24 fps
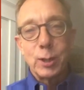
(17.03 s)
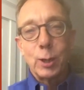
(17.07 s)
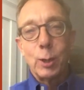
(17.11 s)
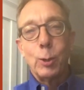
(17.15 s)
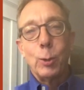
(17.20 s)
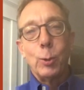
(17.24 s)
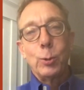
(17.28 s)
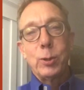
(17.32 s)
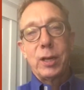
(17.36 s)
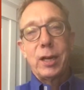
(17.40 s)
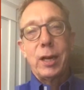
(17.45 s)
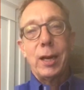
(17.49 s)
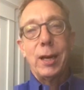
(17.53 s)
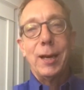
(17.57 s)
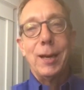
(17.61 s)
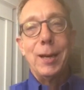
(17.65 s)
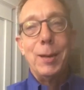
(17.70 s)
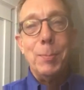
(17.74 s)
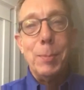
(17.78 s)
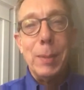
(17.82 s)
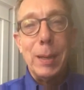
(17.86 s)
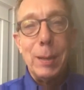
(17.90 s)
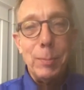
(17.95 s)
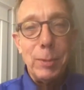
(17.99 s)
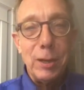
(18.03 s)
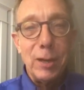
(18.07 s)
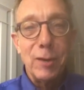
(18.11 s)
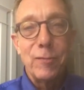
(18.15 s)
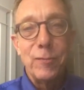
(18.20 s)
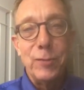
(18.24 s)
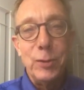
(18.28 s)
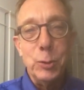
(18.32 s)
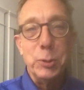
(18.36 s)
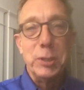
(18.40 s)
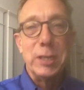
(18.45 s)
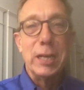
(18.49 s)
okay, maybe a
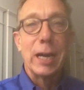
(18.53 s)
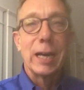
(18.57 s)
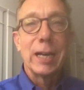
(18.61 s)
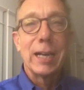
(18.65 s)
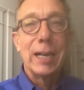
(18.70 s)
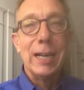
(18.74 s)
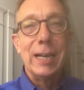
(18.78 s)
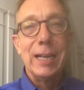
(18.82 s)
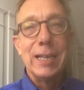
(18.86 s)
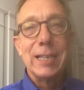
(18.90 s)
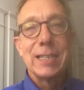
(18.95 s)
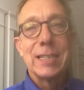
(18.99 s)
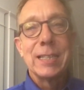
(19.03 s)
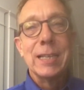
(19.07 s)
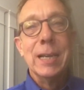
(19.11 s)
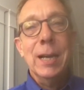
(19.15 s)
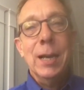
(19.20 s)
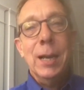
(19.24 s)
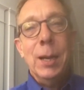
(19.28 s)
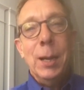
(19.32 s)
few decades,